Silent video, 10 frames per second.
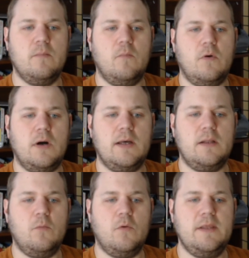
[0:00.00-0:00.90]

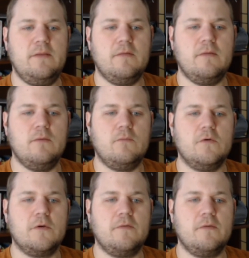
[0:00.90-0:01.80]
While white's
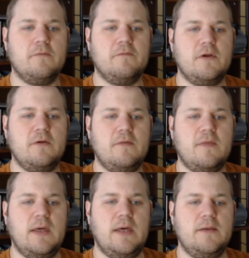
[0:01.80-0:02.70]
rooks are very
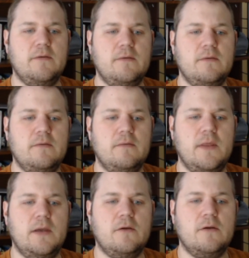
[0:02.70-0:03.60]
sad.
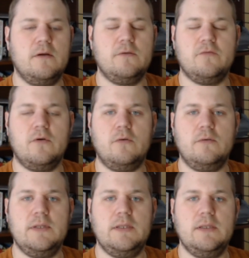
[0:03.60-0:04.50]
They're
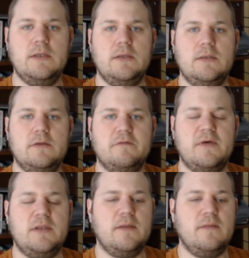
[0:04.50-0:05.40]
only
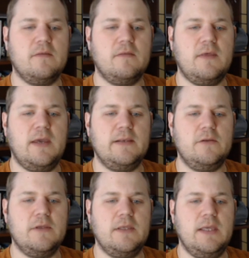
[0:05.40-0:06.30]
defending this sad
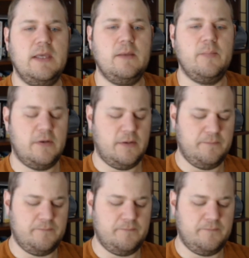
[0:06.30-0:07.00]
looking A pawn.